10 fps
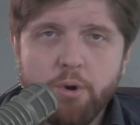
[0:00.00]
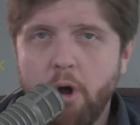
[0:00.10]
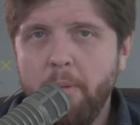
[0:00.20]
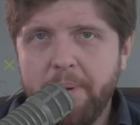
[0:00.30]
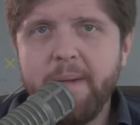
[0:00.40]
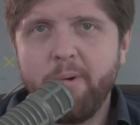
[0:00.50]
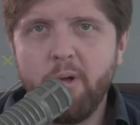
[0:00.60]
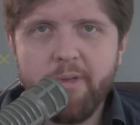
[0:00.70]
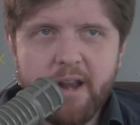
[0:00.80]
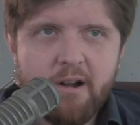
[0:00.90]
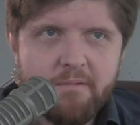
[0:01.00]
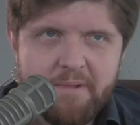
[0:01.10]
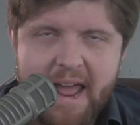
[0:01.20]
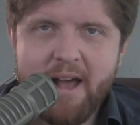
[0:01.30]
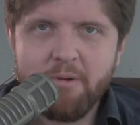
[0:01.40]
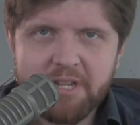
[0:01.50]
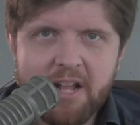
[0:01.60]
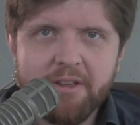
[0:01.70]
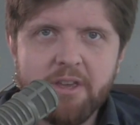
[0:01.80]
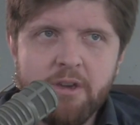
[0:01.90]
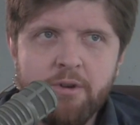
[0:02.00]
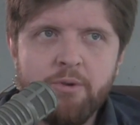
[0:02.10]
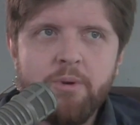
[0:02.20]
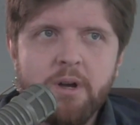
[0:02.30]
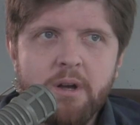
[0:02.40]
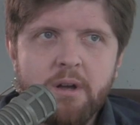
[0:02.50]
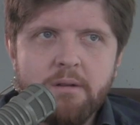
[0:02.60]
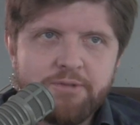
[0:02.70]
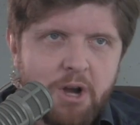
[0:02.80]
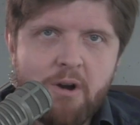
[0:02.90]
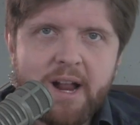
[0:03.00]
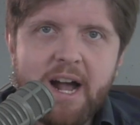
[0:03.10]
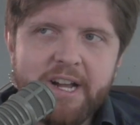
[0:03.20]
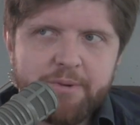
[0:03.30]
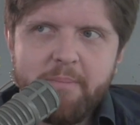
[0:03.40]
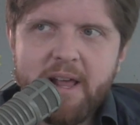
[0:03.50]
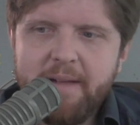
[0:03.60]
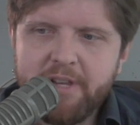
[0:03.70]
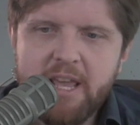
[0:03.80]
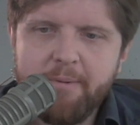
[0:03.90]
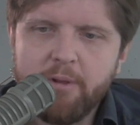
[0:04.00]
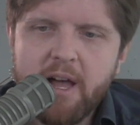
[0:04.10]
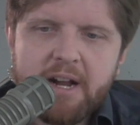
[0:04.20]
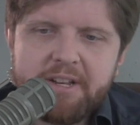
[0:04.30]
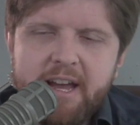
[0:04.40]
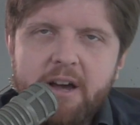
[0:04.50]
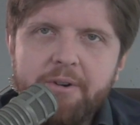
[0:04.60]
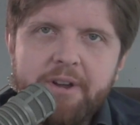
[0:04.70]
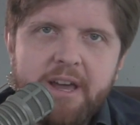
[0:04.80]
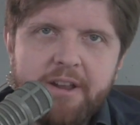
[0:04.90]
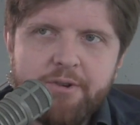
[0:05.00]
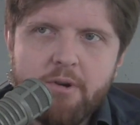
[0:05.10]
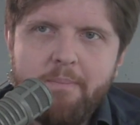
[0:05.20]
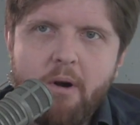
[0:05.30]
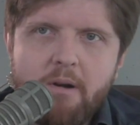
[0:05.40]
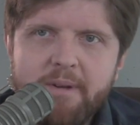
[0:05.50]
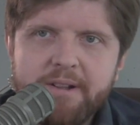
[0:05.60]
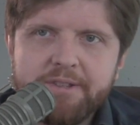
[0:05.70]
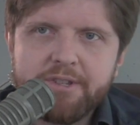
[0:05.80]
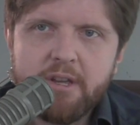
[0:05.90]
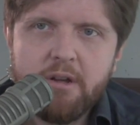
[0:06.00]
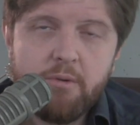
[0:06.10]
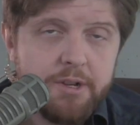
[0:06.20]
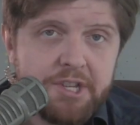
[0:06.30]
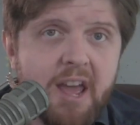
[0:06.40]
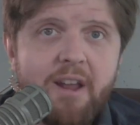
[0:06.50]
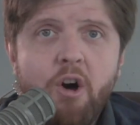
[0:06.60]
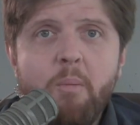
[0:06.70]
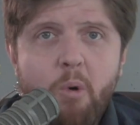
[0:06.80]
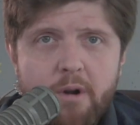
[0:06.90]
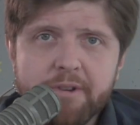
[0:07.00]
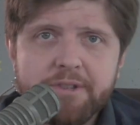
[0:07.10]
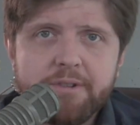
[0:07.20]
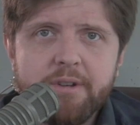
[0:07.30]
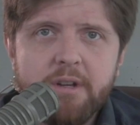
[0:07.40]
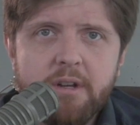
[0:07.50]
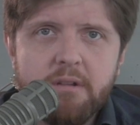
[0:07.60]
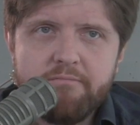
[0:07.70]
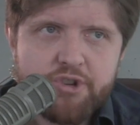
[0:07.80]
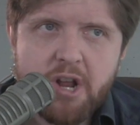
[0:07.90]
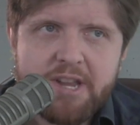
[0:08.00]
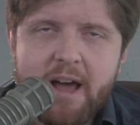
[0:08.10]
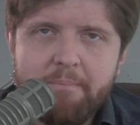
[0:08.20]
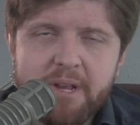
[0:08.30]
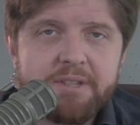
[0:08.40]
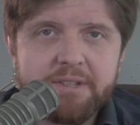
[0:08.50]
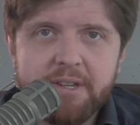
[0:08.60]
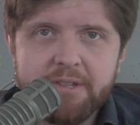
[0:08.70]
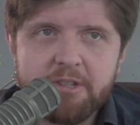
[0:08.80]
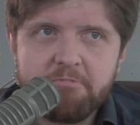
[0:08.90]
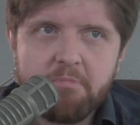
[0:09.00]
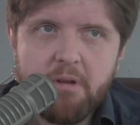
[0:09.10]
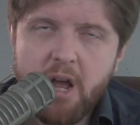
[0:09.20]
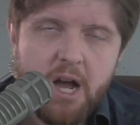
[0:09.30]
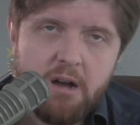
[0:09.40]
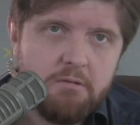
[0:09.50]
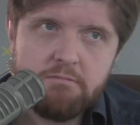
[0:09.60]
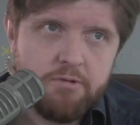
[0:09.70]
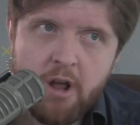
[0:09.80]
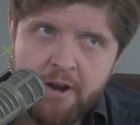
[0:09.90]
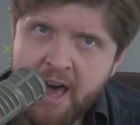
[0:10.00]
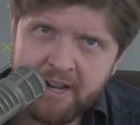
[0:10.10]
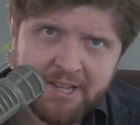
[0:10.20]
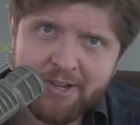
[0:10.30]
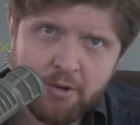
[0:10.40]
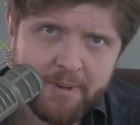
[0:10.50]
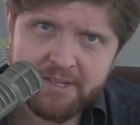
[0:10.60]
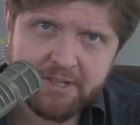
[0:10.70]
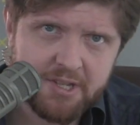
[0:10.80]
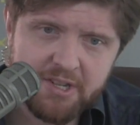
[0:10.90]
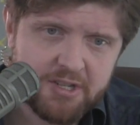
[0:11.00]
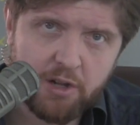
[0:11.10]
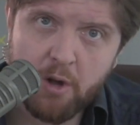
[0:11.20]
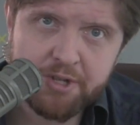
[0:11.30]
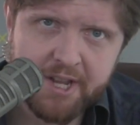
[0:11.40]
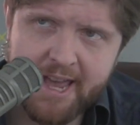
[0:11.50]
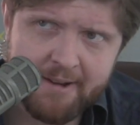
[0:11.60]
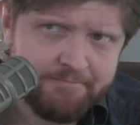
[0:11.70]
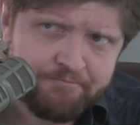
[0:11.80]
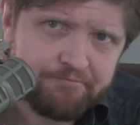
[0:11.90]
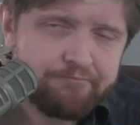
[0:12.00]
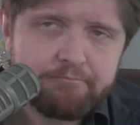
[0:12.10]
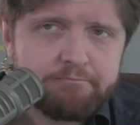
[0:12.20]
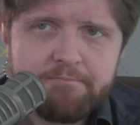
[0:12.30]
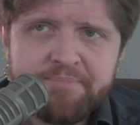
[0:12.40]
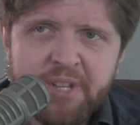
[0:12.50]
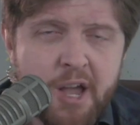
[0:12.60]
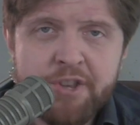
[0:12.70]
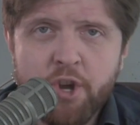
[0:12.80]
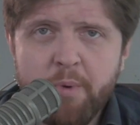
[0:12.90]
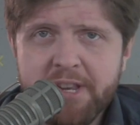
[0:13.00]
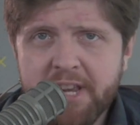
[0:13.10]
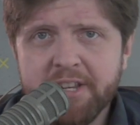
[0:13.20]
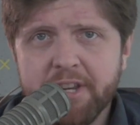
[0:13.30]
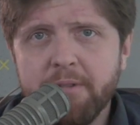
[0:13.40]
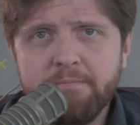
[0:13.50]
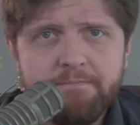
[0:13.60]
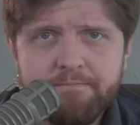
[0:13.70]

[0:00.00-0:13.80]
are all people that are now telling you, sorry guys, we might have to keep you locked down and in your apartments, you know, stay at home orders, shut down businesses, uh, non essential businesses closed again until we say so.